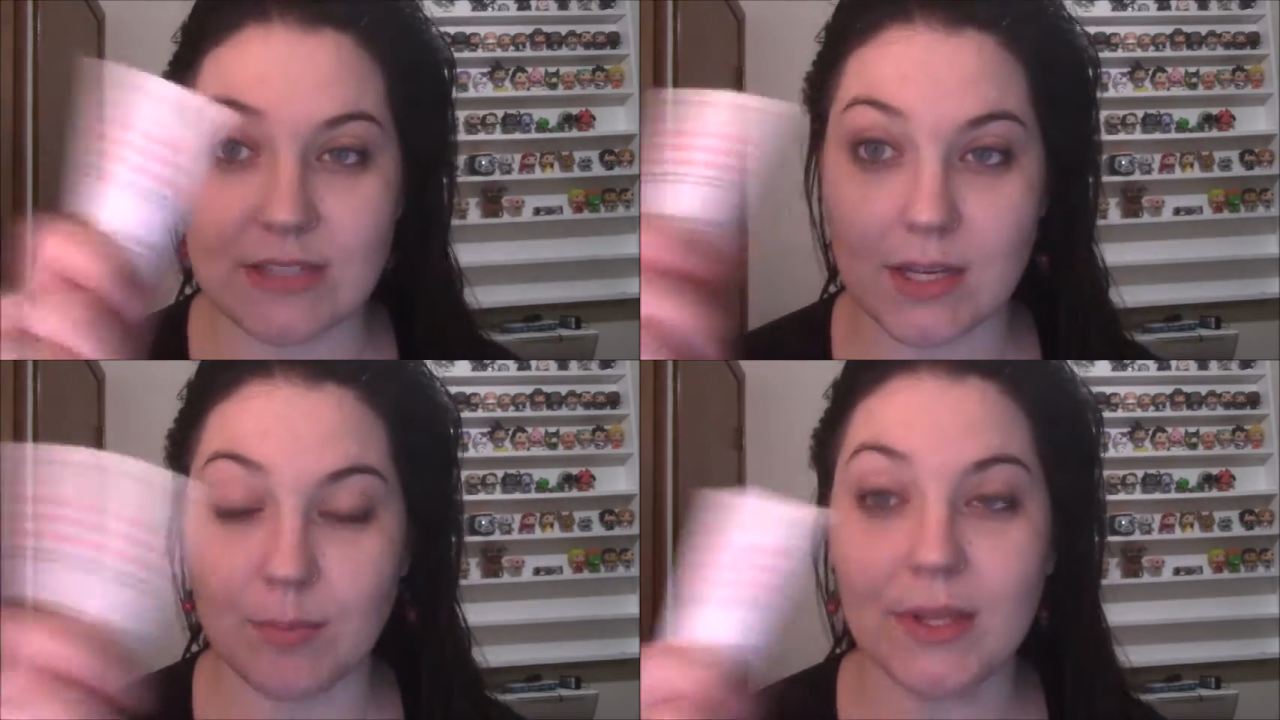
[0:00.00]

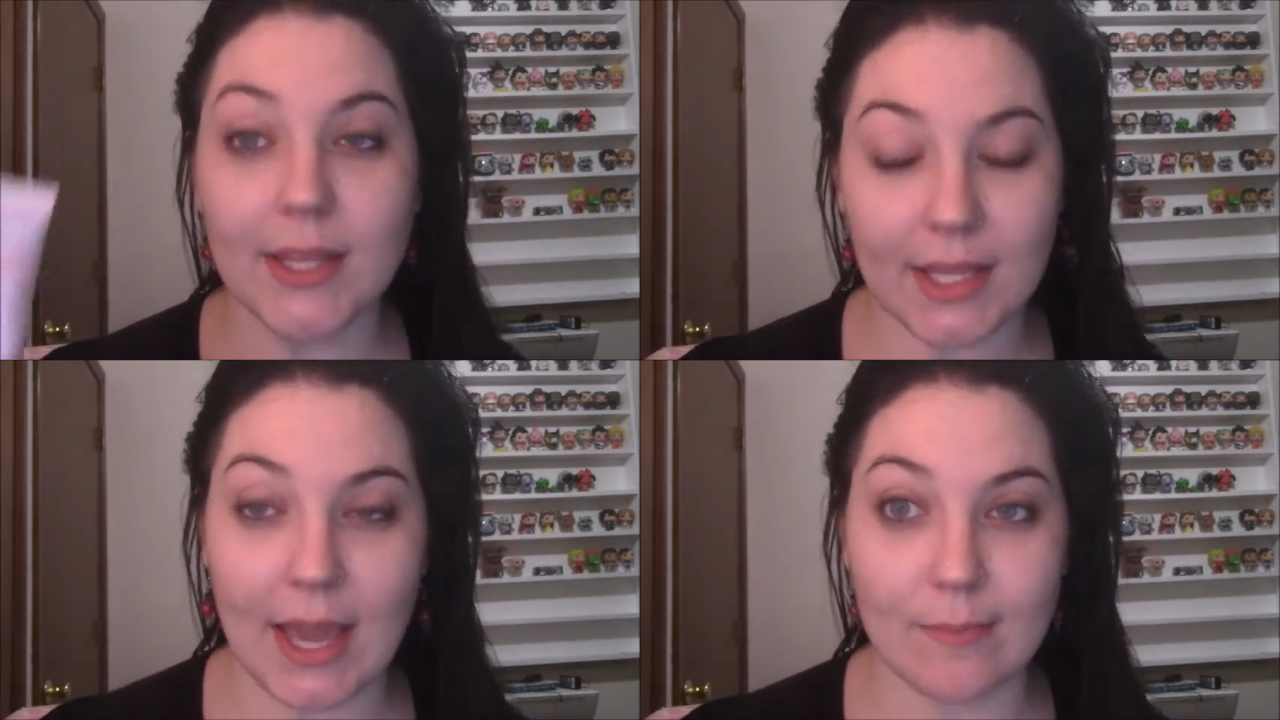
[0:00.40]
It's
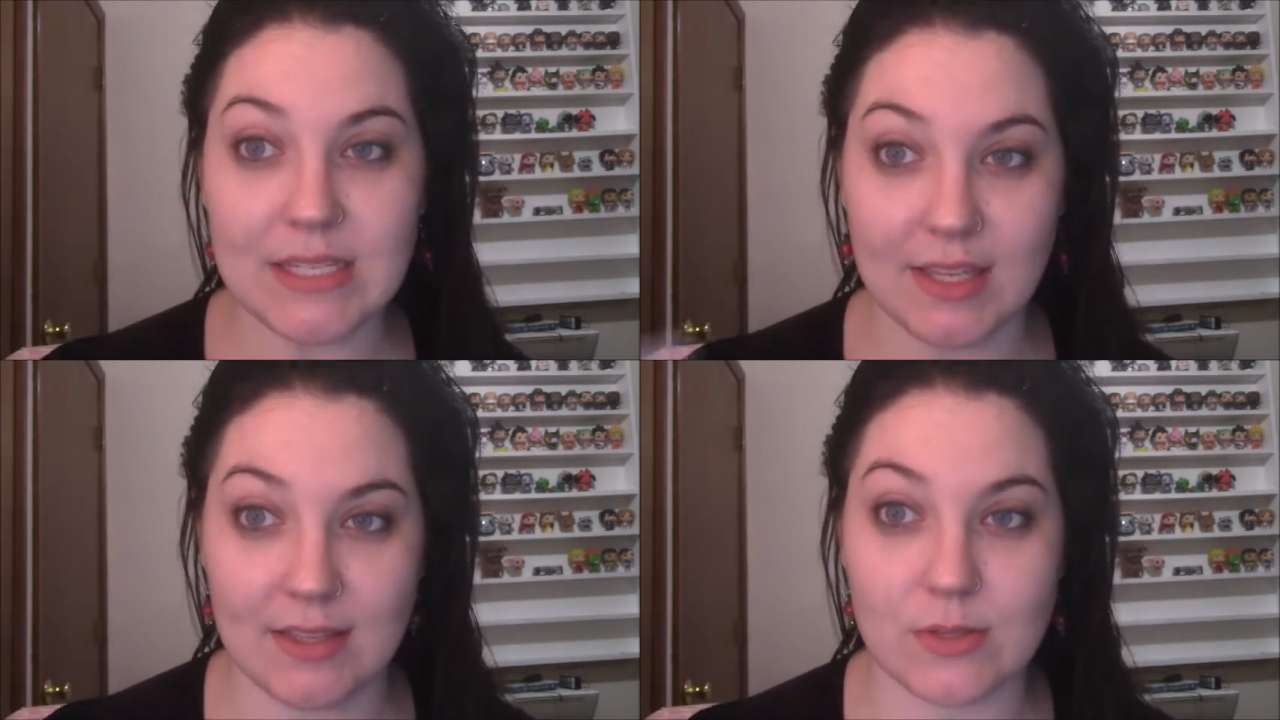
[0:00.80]
completely
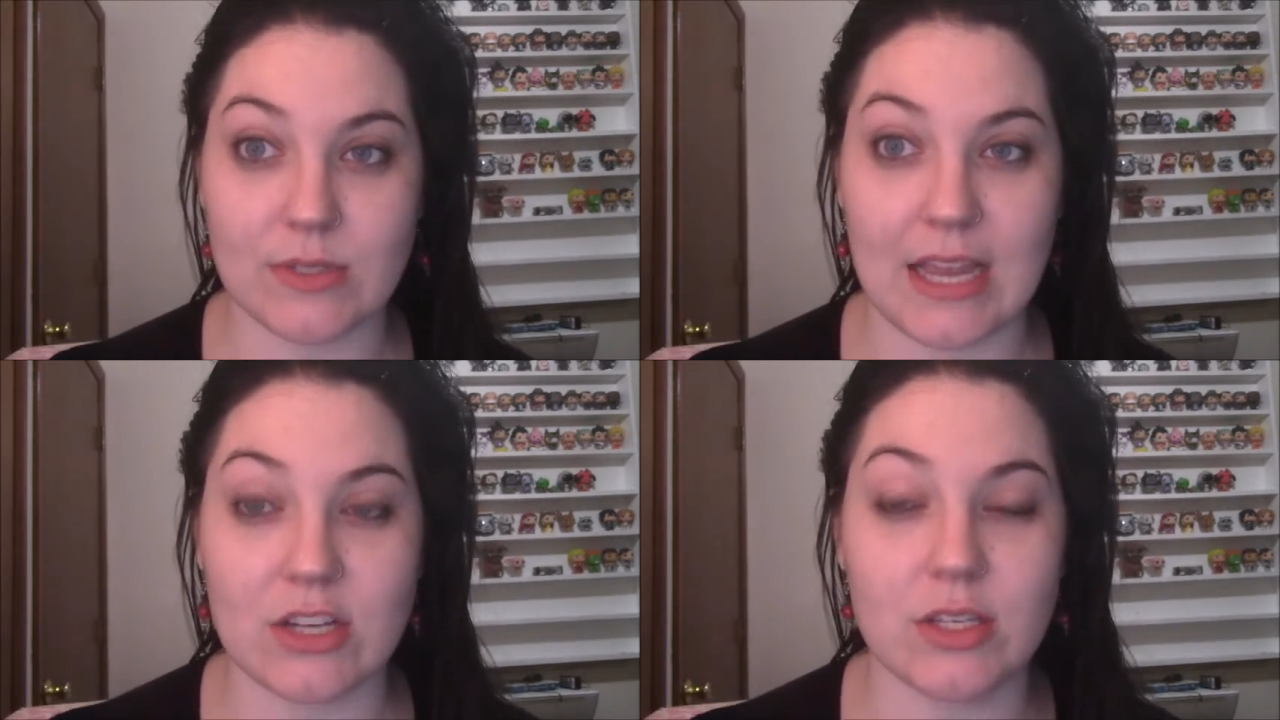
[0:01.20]
empty. This
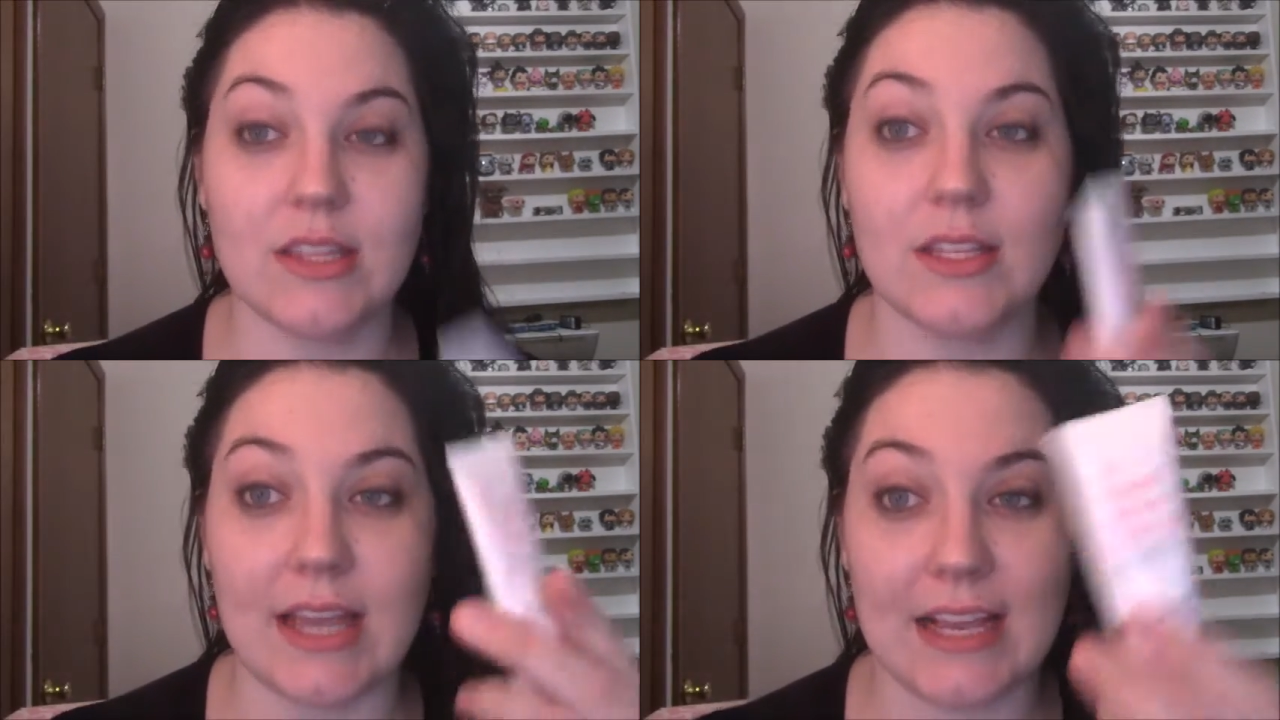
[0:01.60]
was actually
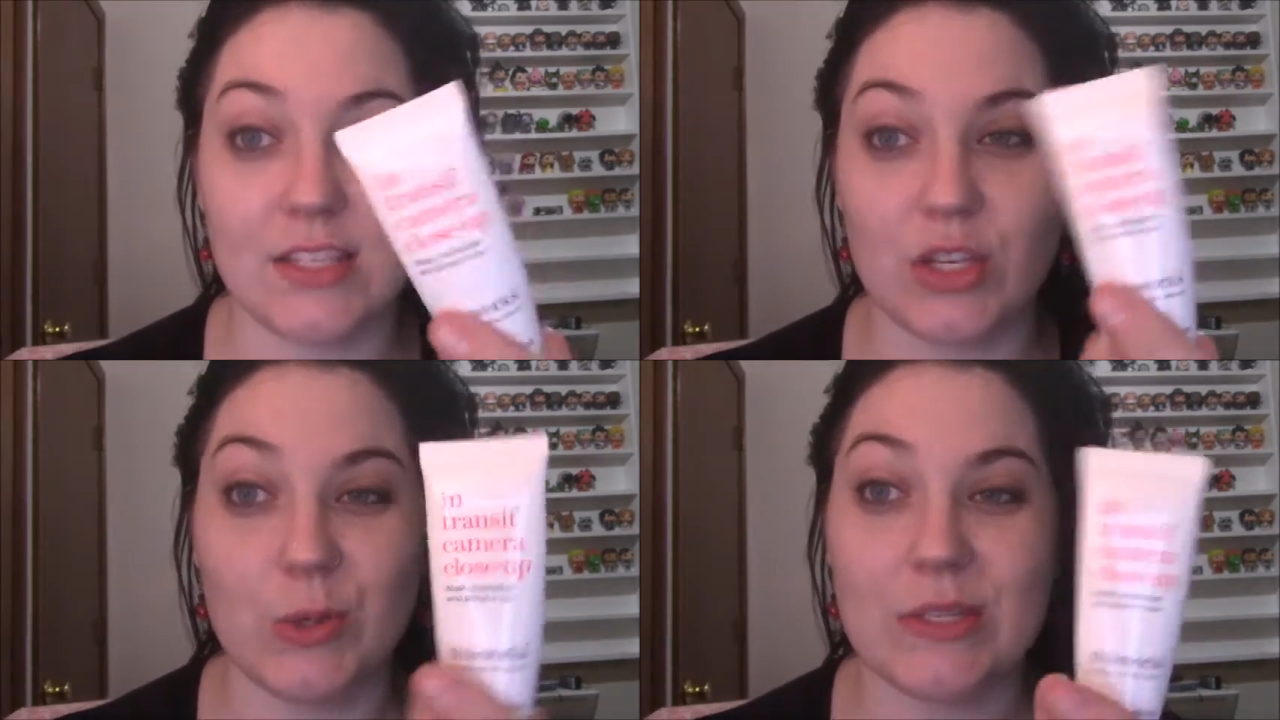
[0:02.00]
the
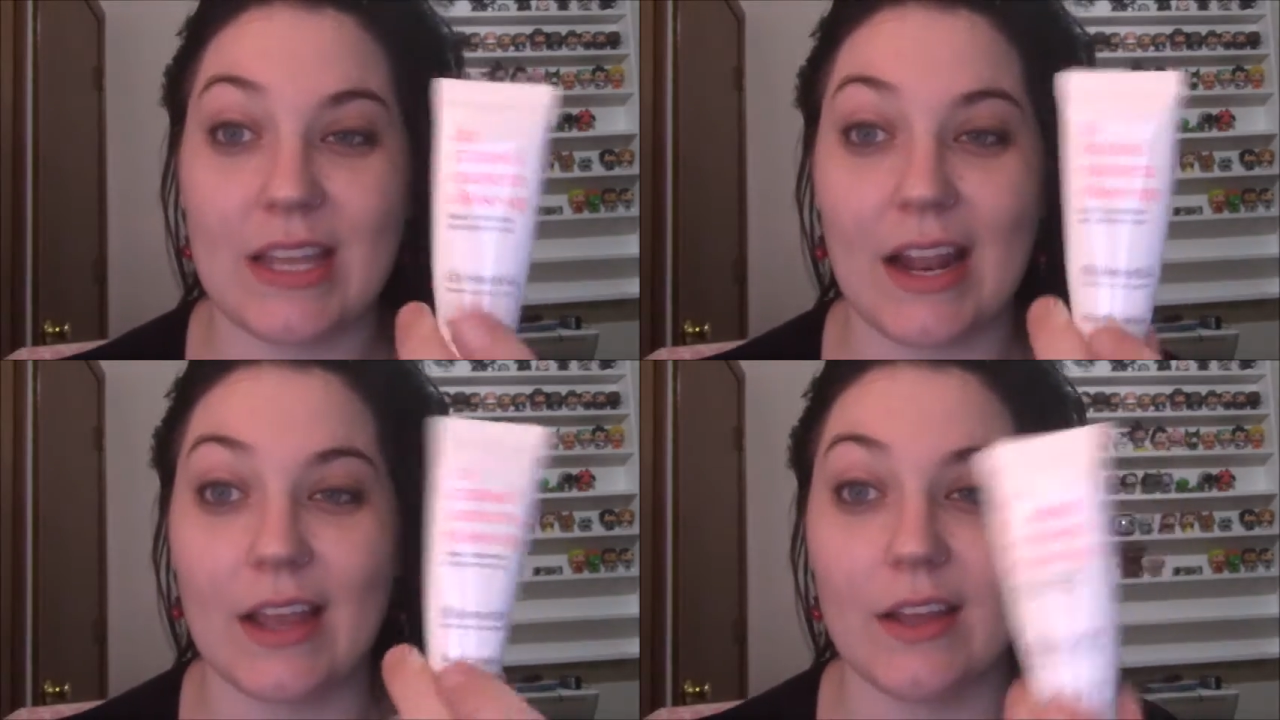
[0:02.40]
last use
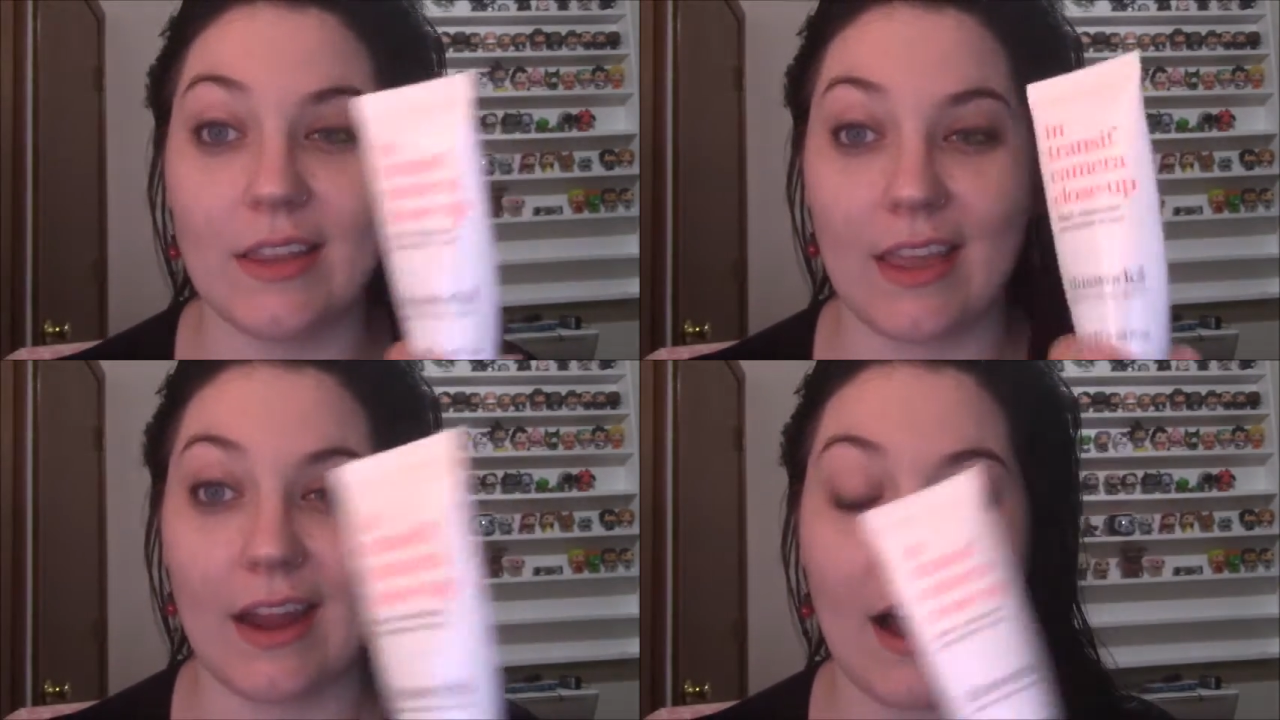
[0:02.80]
that I
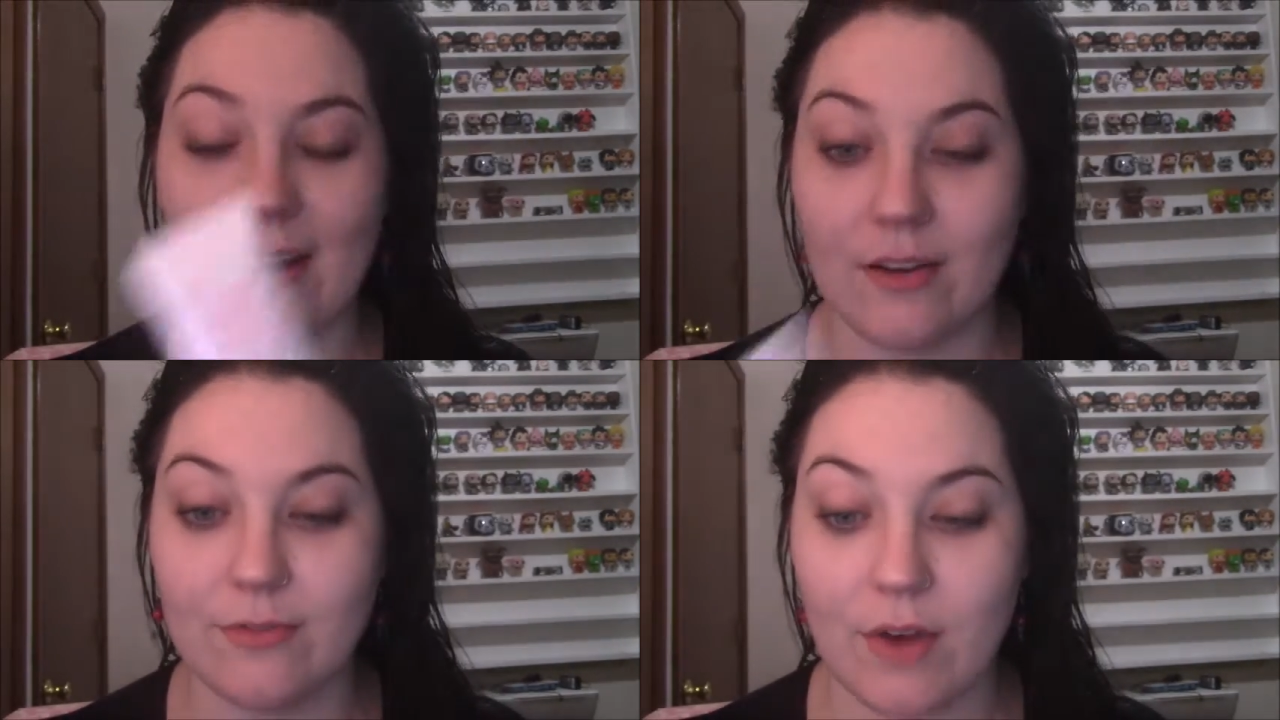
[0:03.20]
could get
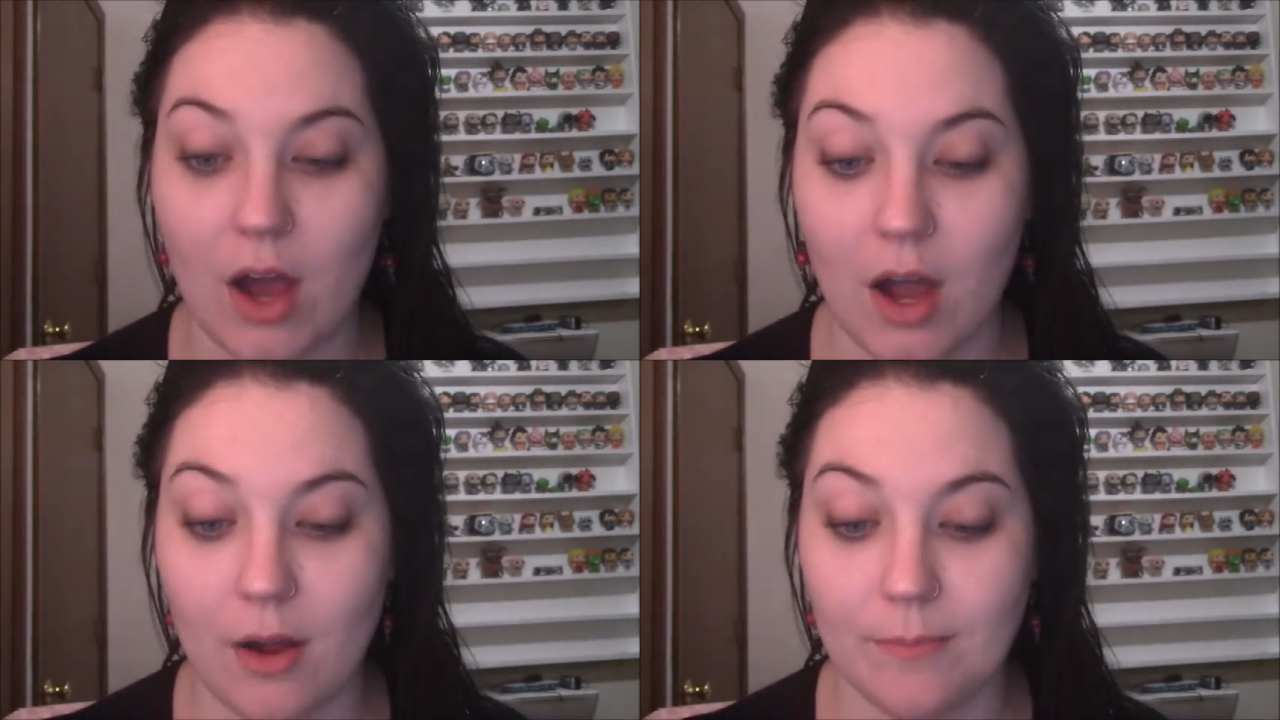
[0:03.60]
out
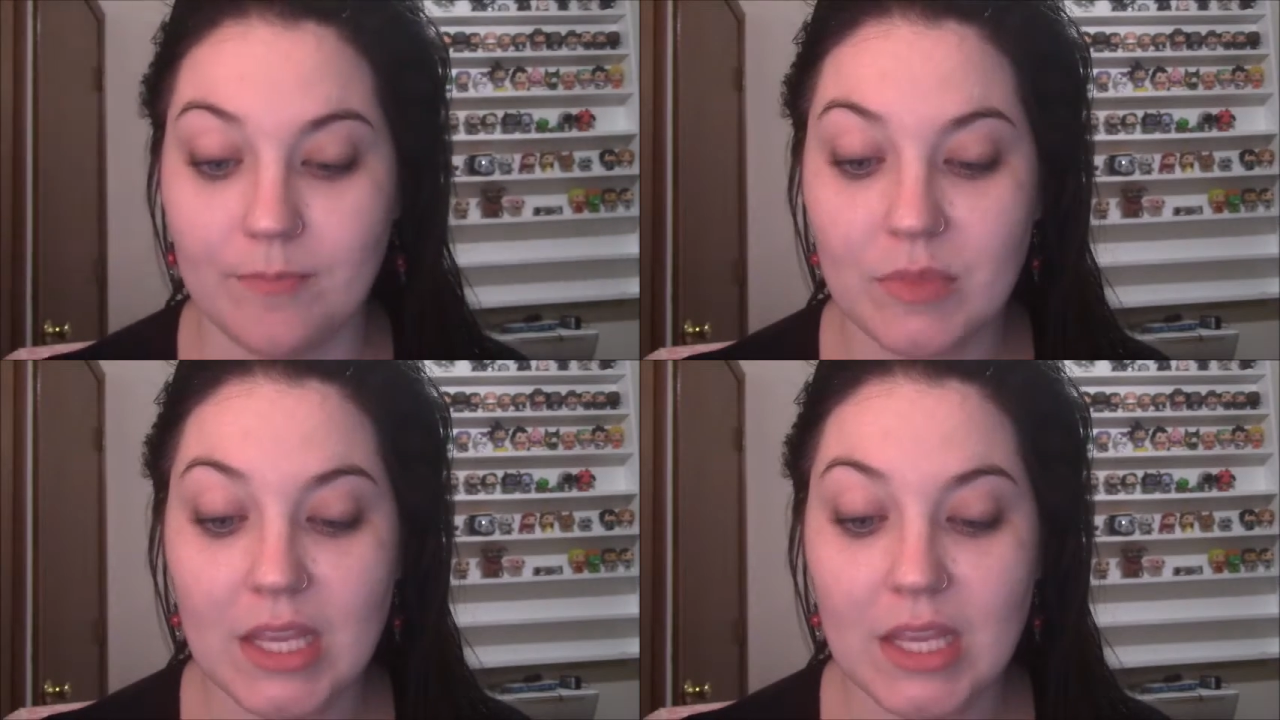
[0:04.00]
of